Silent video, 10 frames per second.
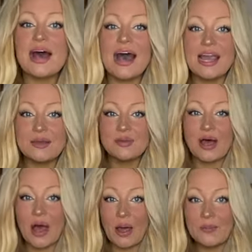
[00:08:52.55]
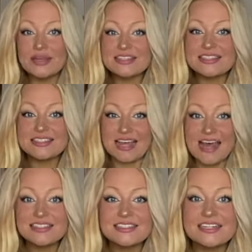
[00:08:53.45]
I am
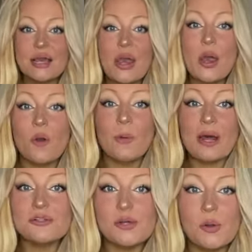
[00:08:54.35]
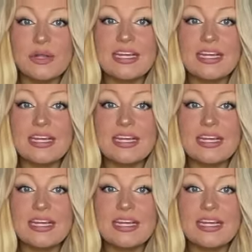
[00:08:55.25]
obsessed. When I was holding